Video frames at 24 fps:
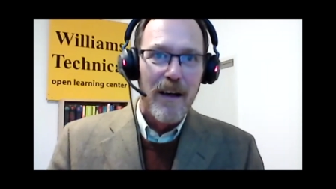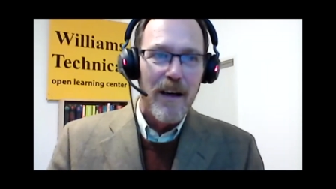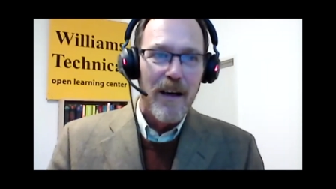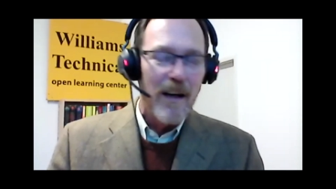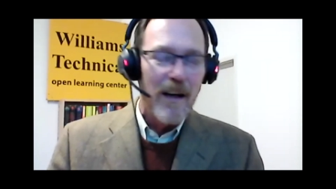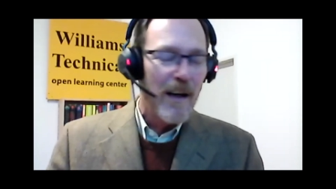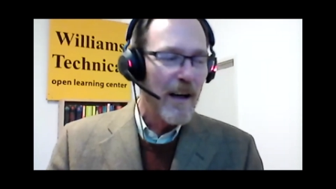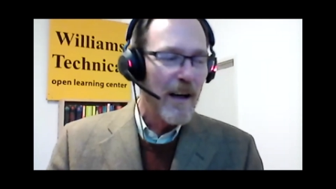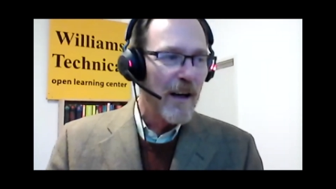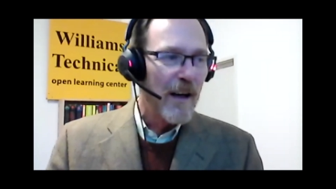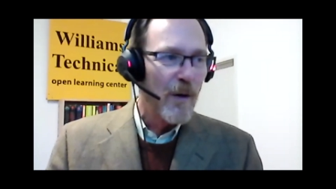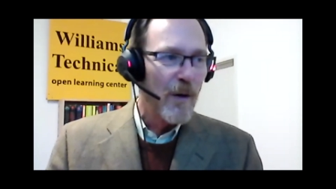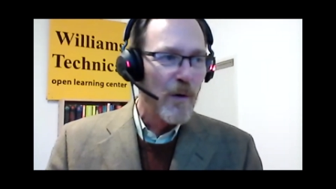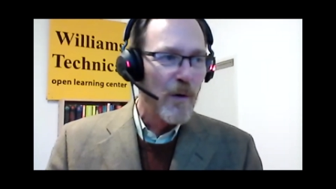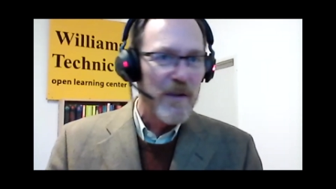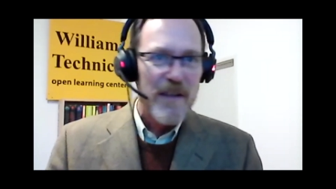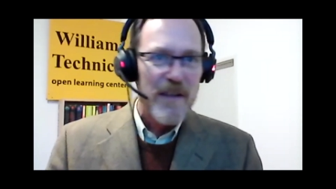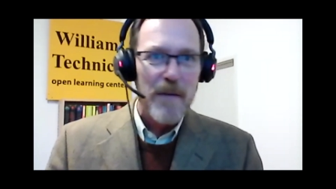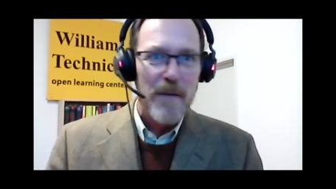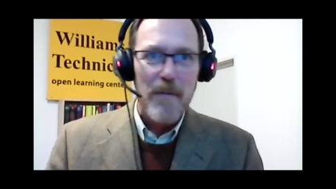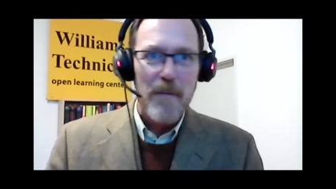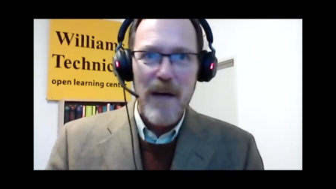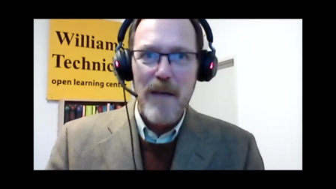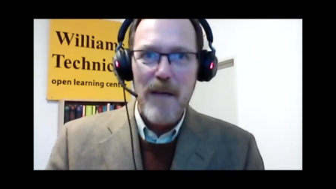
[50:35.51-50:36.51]
was
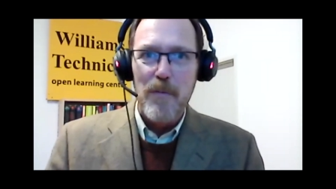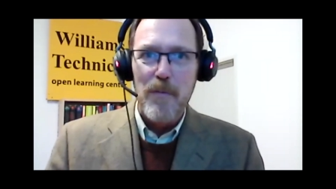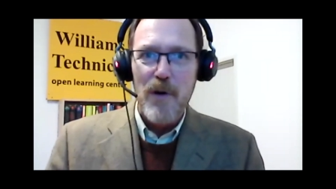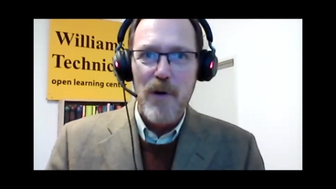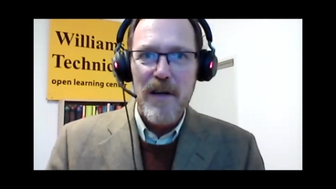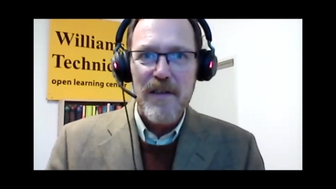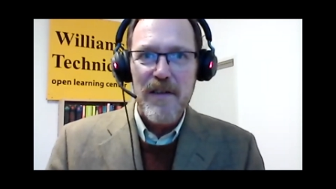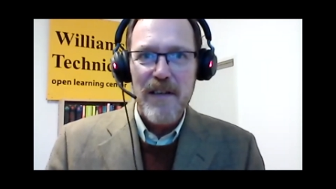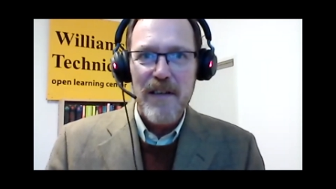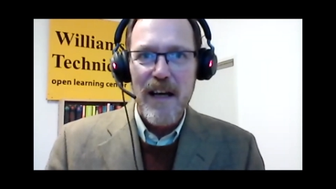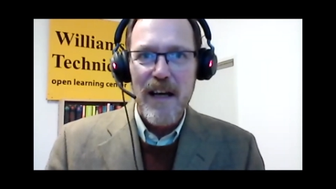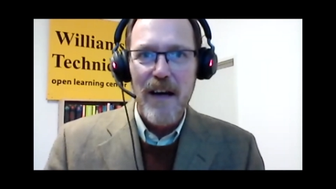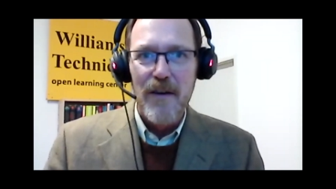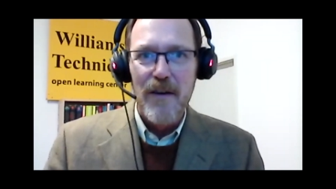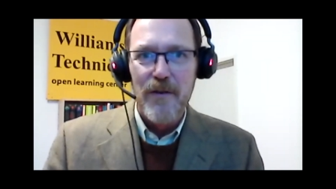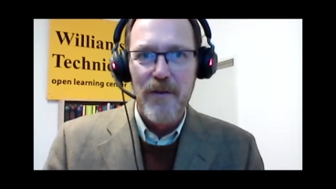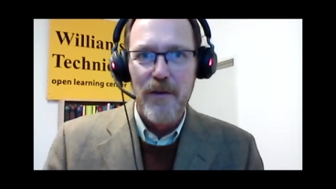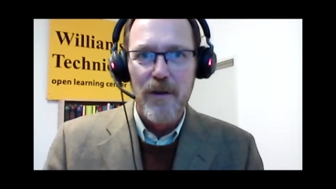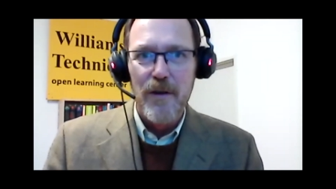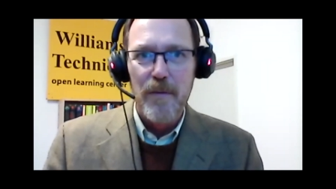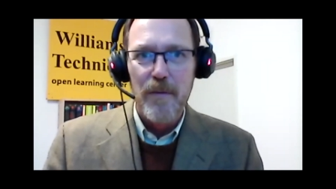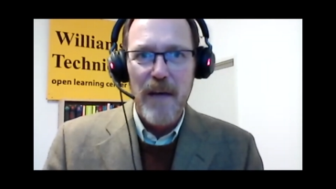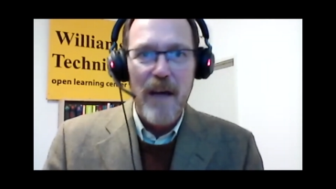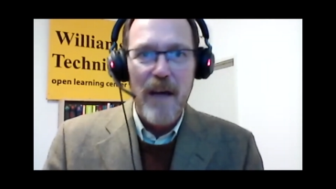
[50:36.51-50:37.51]
in my Boy Scout
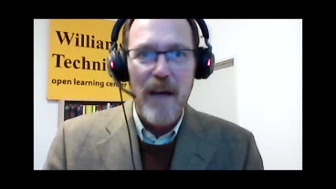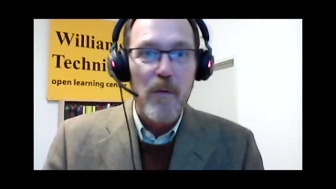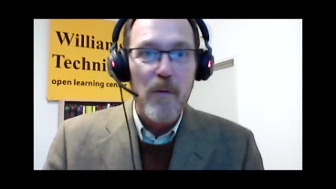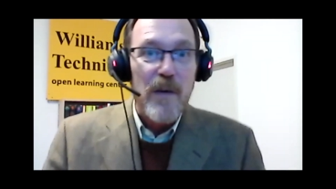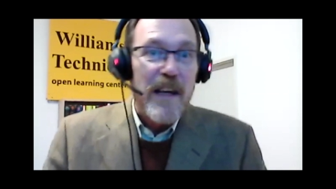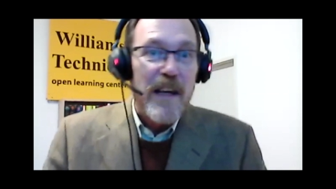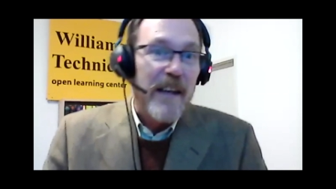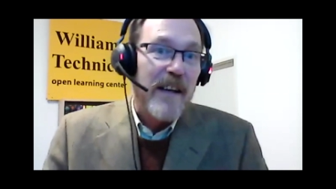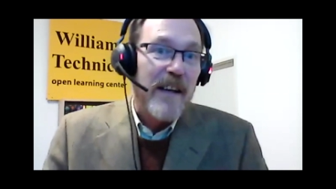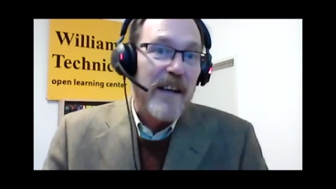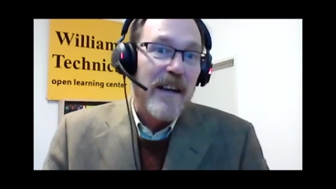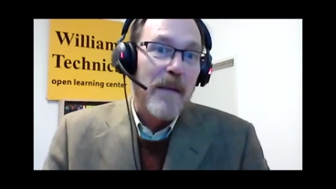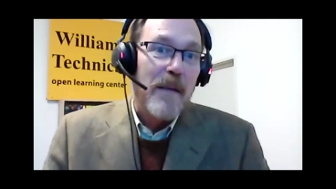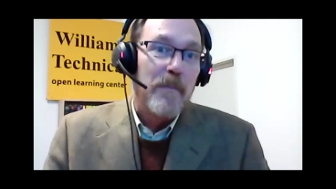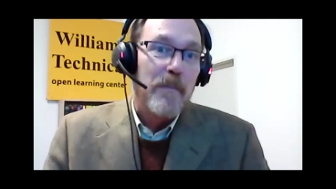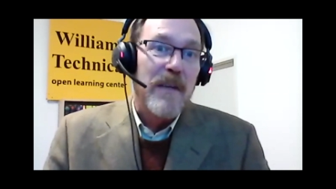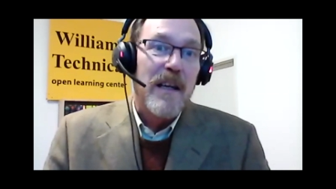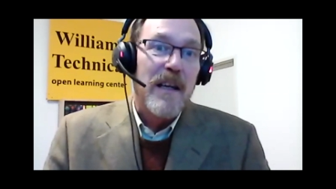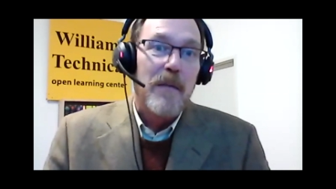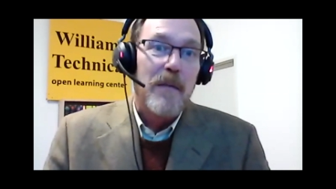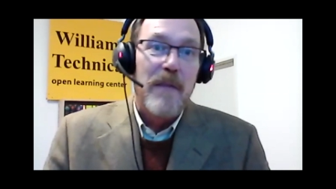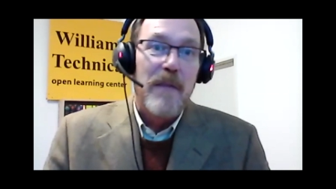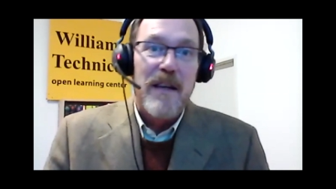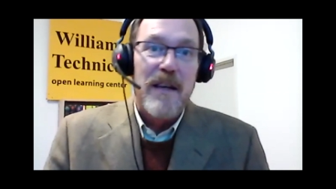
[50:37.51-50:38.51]
troop, and we ended up
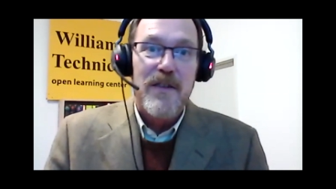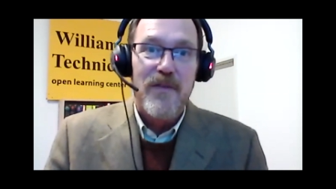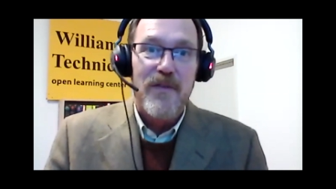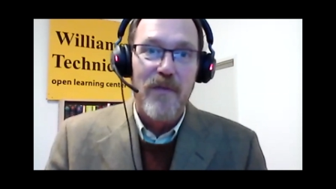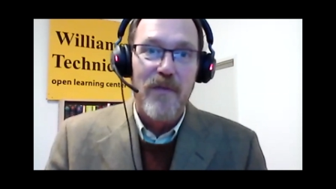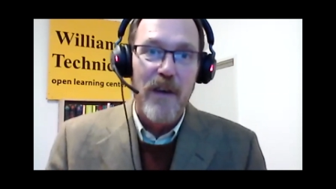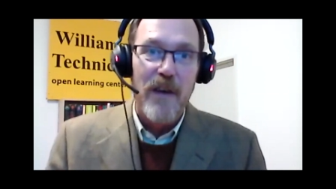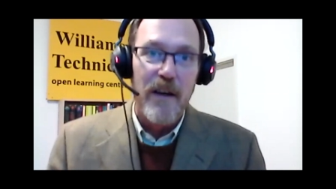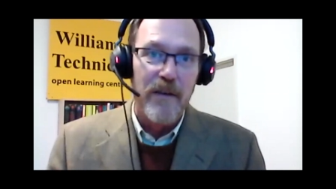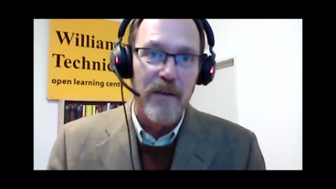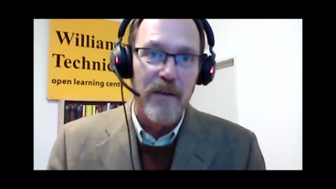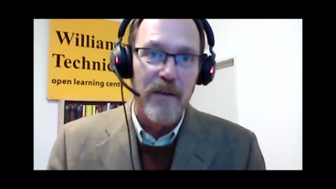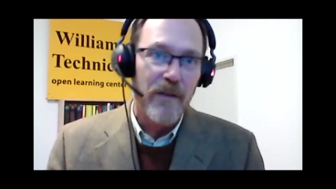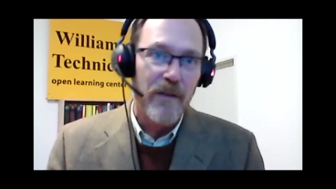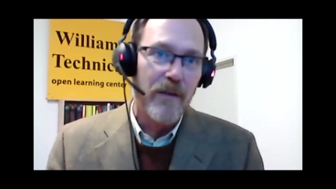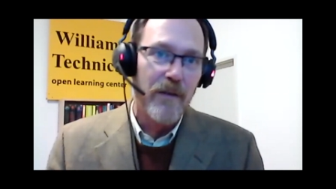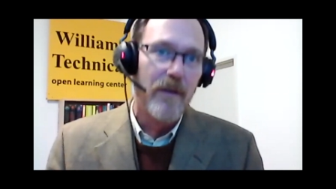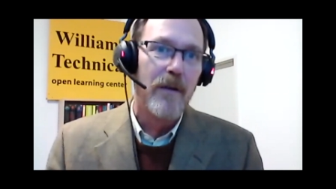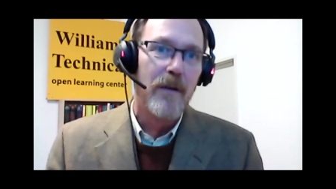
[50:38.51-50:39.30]
being best friends.